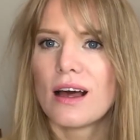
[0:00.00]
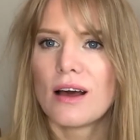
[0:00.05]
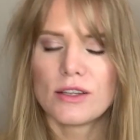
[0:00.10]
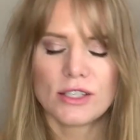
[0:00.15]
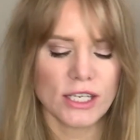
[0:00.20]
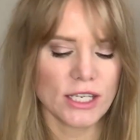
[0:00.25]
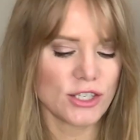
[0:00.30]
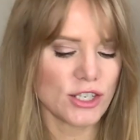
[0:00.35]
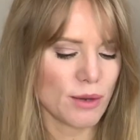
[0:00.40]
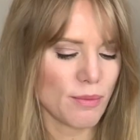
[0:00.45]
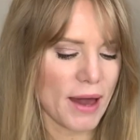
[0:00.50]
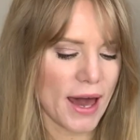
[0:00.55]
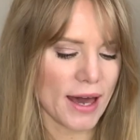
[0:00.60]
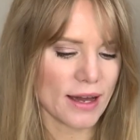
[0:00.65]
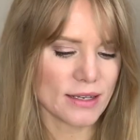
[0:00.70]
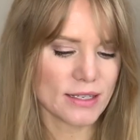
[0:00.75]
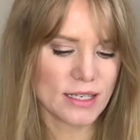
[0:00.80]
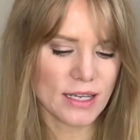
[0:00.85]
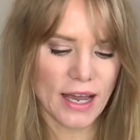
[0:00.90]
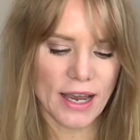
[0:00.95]
TJ
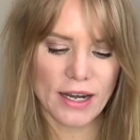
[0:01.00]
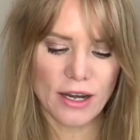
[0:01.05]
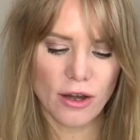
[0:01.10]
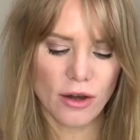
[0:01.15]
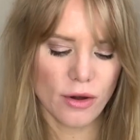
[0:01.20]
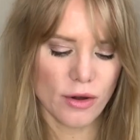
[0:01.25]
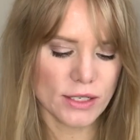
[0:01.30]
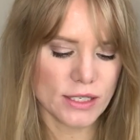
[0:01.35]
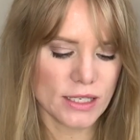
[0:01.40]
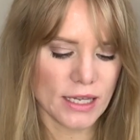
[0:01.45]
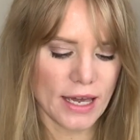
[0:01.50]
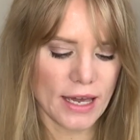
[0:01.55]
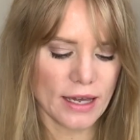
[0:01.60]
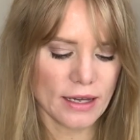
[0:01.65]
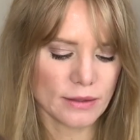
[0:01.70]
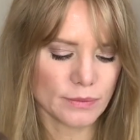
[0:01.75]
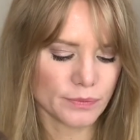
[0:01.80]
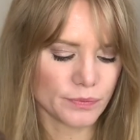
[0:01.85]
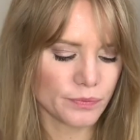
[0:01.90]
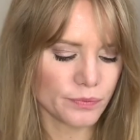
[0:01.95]
Maxx, I know it's
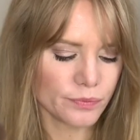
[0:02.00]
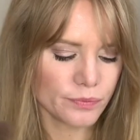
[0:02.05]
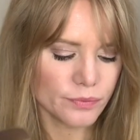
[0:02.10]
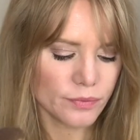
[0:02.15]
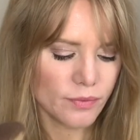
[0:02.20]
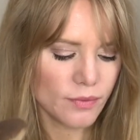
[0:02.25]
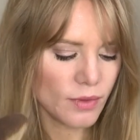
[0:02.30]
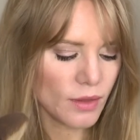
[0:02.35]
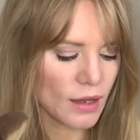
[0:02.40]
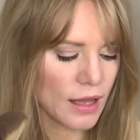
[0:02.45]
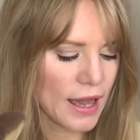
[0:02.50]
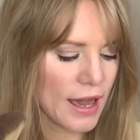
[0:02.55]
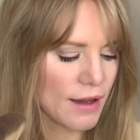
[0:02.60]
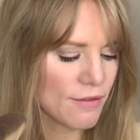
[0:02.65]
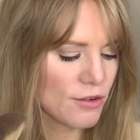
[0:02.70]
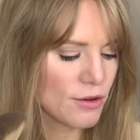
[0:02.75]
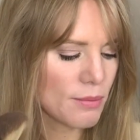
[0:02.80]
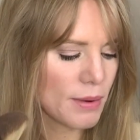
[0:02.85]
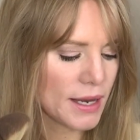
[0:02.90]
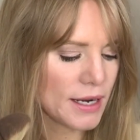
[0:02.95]
like
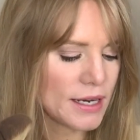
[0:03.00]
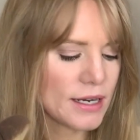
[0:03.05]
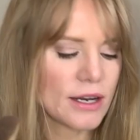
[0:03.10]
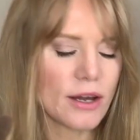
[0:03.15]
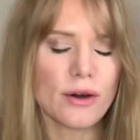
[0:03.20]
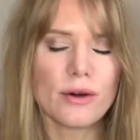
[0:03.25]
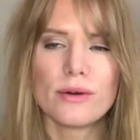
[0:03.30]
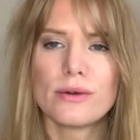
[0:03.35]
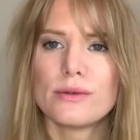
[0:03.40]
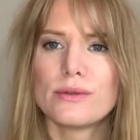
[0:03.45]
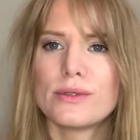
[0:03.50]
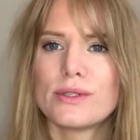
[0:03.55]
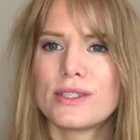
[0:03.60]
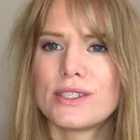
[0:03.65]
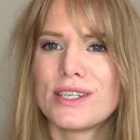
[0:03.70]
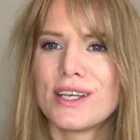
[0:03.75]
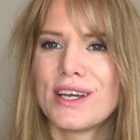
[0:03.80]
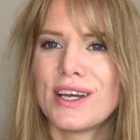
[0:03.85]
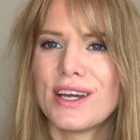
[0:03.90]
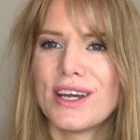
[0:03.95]
everybody
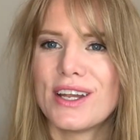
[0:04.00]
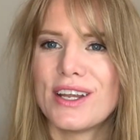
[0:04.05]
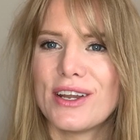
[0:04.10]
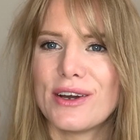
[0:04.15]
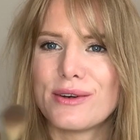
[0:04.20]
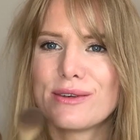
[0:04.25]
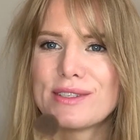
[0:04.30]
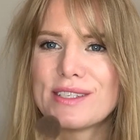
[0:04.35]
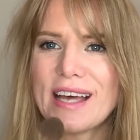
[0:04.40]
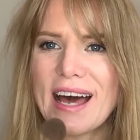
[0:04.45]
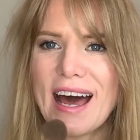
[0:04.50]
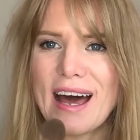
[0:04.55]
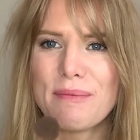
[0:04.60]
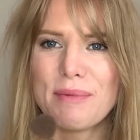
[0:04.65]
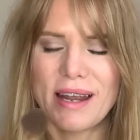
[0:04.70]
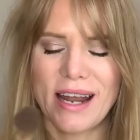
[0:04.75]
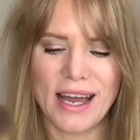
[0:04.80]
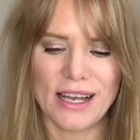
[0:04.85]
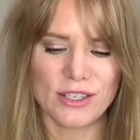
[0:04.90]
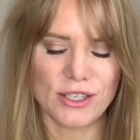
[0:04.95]
knows that,
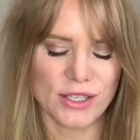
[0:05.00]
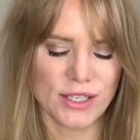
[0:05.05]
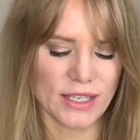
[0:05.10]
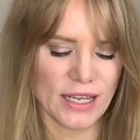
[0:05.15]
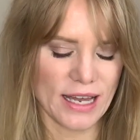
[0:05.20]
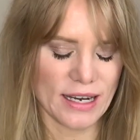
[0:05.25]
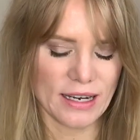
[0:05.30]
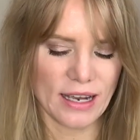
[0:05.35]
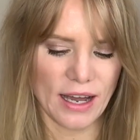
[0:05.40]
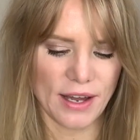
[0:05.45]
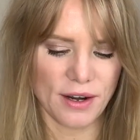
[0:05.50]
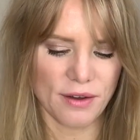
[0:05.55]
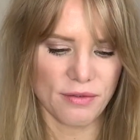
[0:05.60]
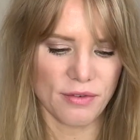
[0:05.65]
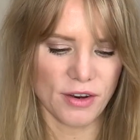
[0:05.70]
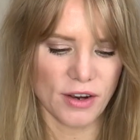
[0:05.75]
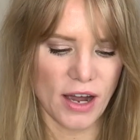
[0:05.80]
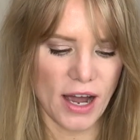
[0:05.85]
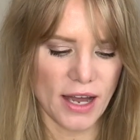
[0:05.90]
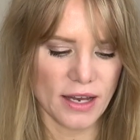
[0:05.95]
but I just had kind of
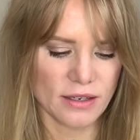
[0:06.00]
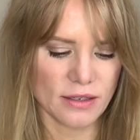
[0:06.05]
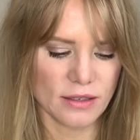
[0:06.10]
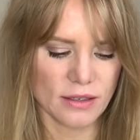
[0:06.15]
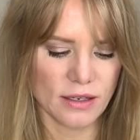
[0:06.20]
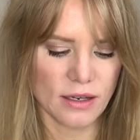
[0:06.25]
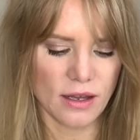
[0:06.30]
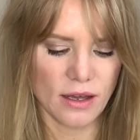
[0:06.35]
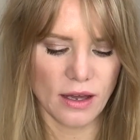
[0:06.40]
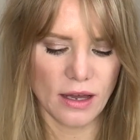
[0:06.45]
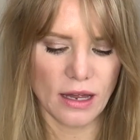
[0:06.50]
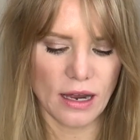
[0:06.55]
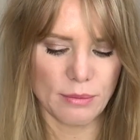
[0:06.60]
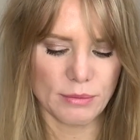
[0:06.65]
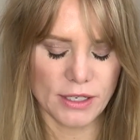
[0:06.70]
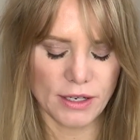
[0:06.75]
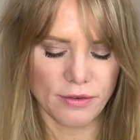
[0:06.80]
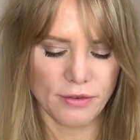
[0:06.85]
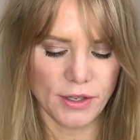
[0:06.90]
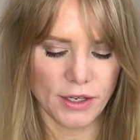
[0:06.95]
forgotten. I'm
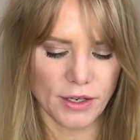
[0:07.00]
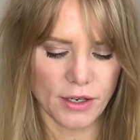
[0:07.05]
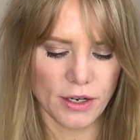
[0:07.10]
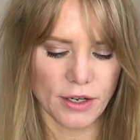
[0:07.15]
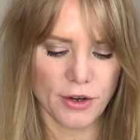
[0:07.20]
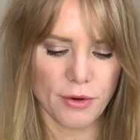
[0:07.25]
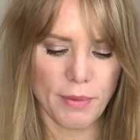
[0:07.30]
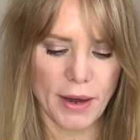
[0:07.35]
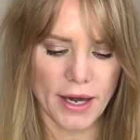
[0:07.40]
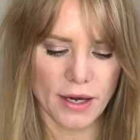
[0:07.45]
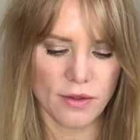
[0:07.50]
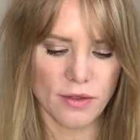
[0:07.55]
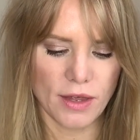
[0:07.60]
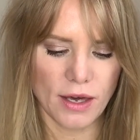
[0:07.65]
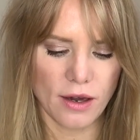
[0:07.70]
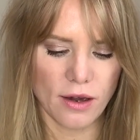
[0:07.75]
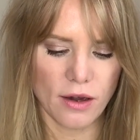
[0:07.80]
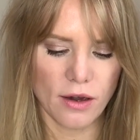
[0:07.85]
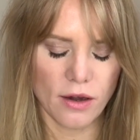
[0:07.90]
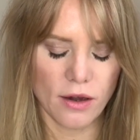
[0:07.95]
definitely going to go back
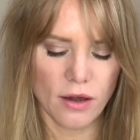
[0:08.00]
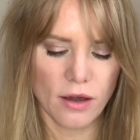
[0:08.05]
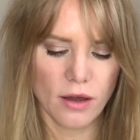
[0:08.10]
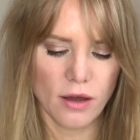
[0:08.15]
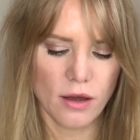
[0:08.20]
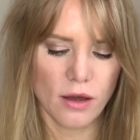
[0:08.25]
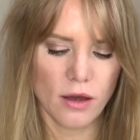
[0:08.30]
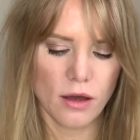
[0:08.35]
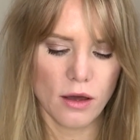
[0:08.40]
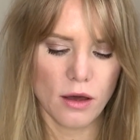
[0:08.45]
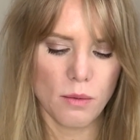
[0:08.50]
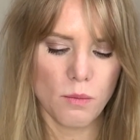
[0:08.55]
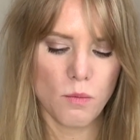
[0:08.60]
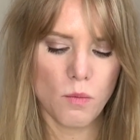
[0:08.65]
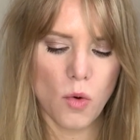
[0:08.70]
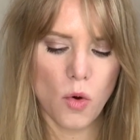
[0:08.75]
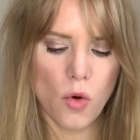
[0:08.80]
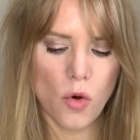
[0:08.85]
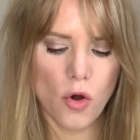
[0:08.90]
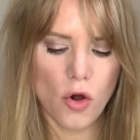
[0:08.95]
there
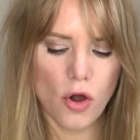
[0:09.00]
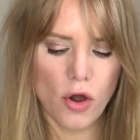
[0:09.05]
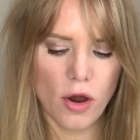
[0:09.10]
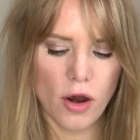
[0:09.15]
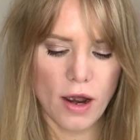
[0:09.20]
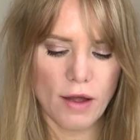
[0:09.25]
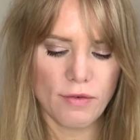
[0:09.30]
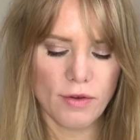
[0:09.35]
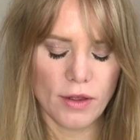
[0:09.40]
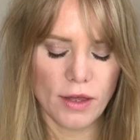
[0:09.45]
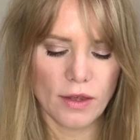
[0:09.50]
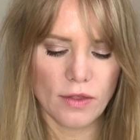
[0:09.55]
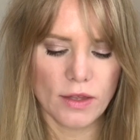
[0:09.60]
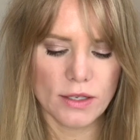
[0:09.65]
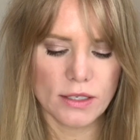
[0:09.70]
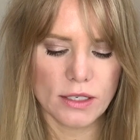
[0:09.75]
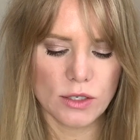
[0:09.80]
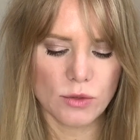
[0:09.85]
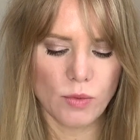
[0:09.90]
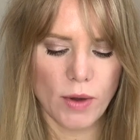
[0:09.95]
more. I feel like
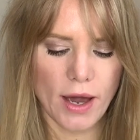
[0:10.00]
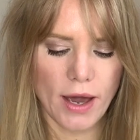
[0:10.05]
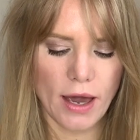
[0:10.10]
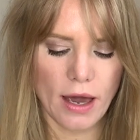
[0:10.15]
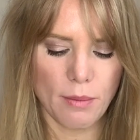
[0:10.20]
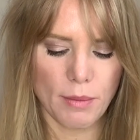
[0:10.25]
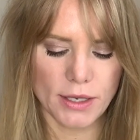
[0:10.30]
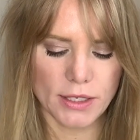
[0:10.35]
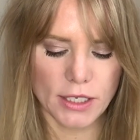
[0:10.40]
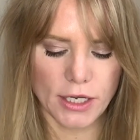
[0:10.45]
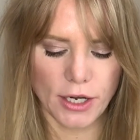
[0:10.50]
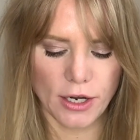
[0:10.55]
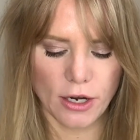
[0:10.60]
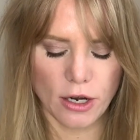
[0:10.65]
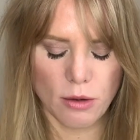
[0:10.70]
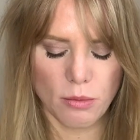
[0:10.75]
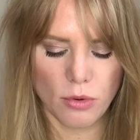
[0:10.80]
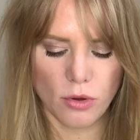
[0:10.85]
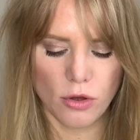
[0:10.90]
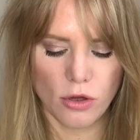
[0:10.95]
this is why I'm a
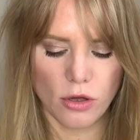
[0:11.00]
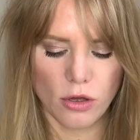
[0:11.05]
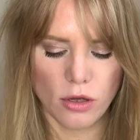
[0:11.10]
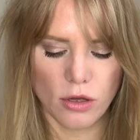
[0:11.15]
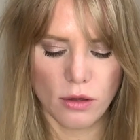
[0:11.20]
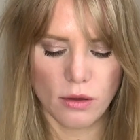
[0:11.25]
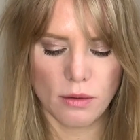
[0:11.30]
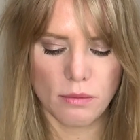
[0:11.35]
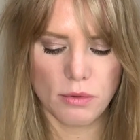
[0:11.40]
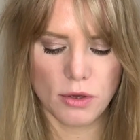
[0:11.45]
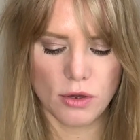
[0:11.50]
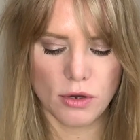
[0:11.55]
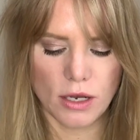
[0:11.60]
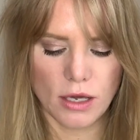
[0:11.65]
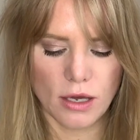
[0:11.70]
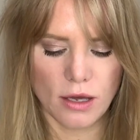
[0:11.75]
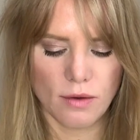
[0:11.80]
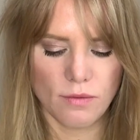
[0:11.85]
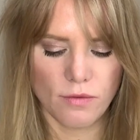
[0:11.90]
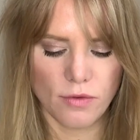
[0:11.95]
terrible
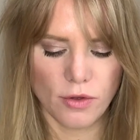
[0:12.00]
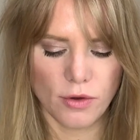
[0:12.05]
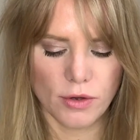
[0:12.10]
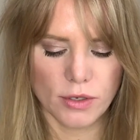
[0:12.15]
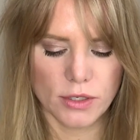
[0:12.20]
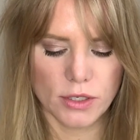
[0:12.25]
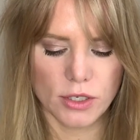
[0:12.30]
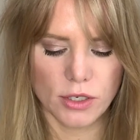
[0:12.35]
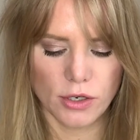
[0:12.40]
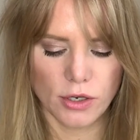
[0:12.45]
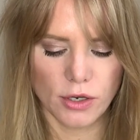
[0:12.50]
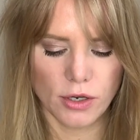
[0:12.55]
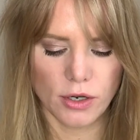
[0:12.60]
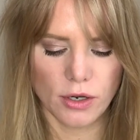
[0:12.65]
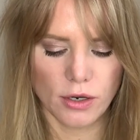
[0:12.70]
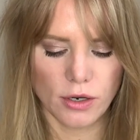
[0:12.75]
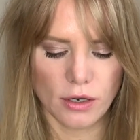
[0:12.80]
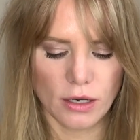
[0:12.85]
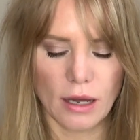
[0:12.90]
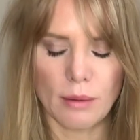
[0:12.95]
beauty
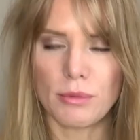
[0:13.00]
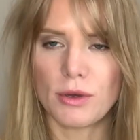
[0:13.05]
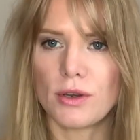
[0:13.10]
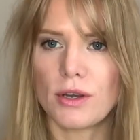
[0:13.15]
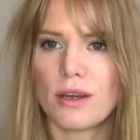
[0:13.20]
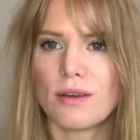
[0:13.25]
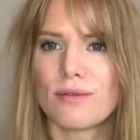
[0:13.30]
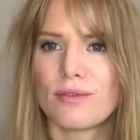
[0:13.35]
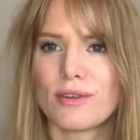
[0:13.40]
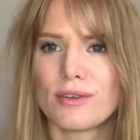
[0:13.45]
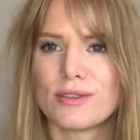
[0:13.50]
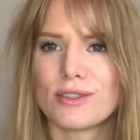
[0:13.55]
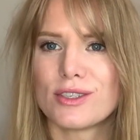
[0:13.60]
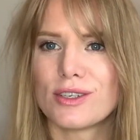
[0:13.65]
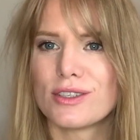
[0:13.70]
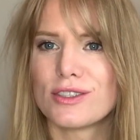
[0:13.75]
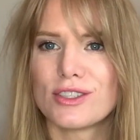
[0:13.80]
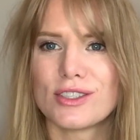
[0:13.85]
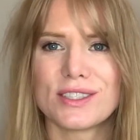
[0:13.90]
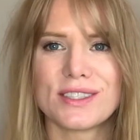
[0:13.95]
influencer, not beauty
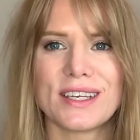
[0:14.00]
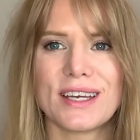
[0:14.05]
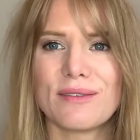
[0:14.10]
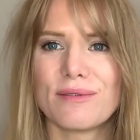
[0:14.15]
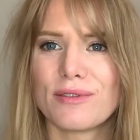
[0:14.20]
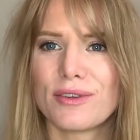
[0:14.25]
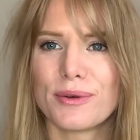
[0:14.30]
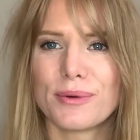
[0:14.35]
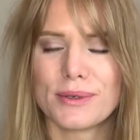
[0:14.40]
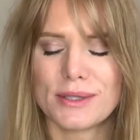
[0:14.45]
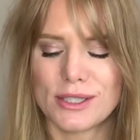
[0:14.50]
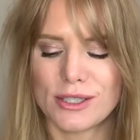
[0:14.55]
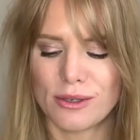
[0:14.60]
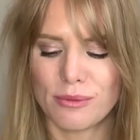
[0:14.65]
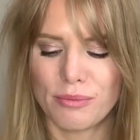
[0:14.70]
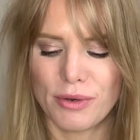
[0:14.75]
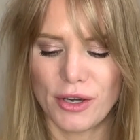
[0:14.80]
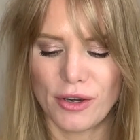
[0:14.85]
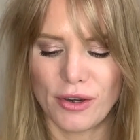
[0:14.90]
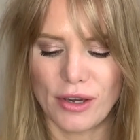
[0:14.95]
influencer, just influencer
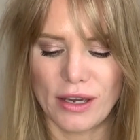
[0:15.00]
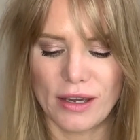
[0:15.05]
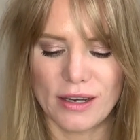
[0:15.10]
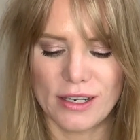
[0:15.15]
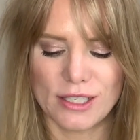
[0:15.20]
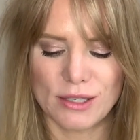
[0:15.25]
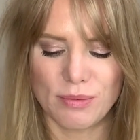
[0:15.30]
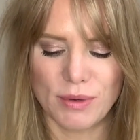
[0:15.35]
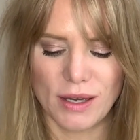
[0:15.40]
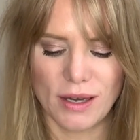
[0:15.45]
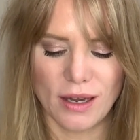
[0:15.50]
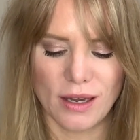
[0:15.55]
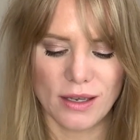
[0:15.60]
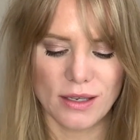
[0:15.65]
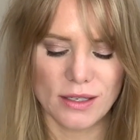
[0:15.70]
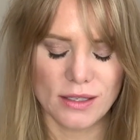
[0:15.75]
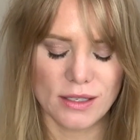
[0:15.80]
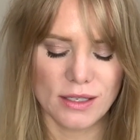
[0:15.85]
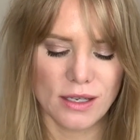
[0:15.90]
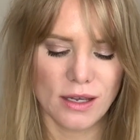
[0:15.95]
period, is
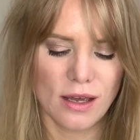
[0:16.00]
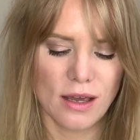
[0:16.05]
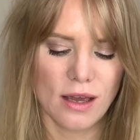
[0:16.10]
because